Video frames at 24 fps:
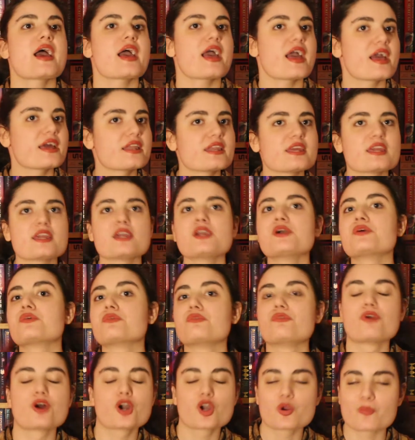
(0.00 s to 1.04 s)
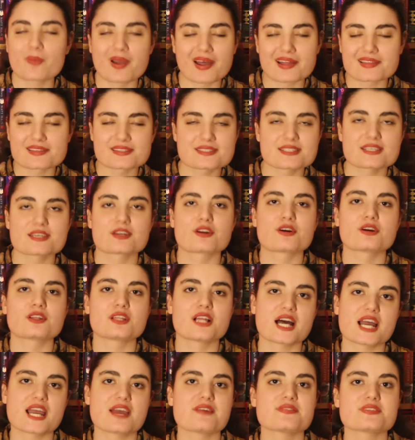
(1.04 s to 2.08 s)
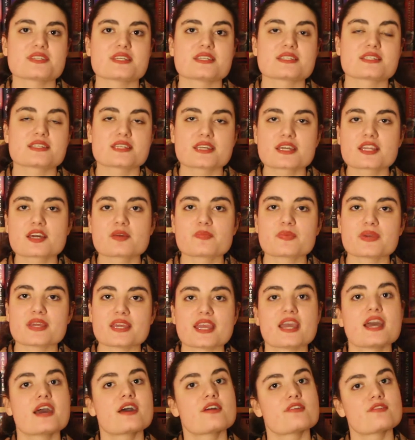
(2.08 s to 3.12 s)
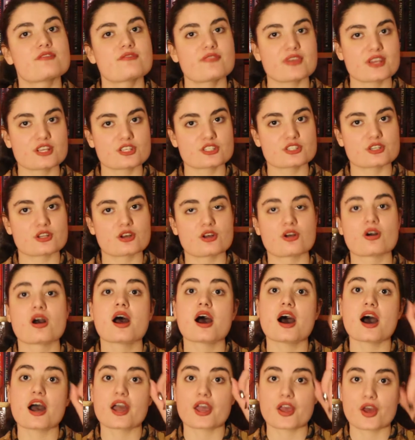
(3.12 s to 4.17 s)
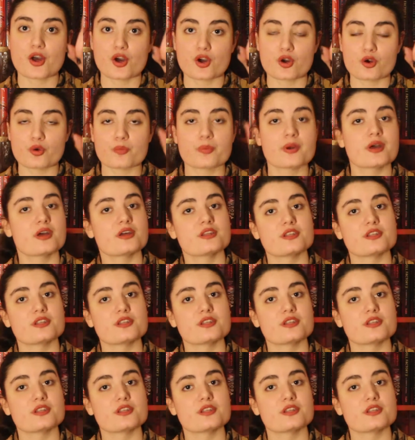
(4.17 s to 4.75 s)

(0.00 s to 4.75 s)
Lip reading: any romance in our lives is gonna be fictional, I hope.